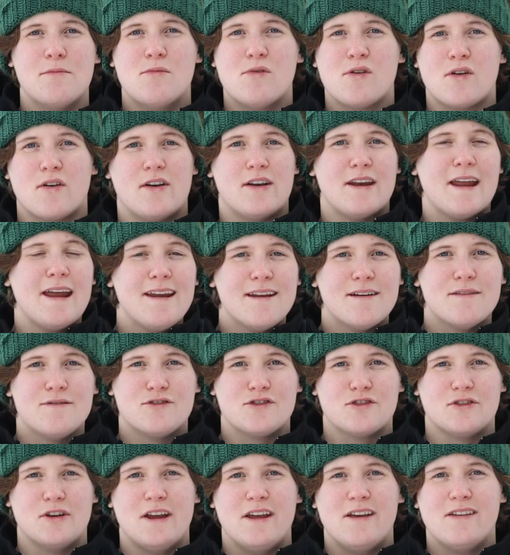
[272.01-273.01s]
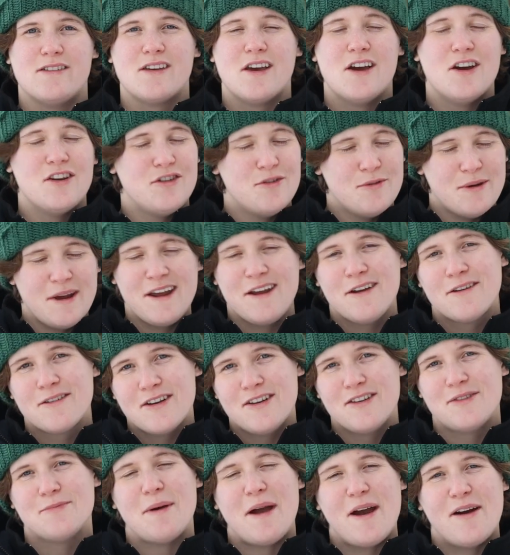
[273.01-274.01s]
more native trees to
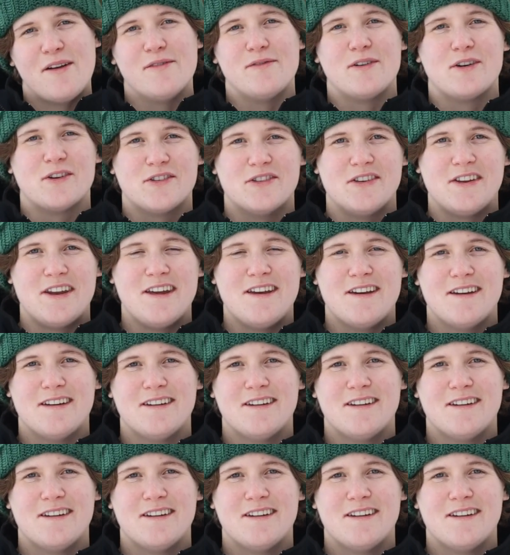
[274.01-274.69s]
increase biodiversity.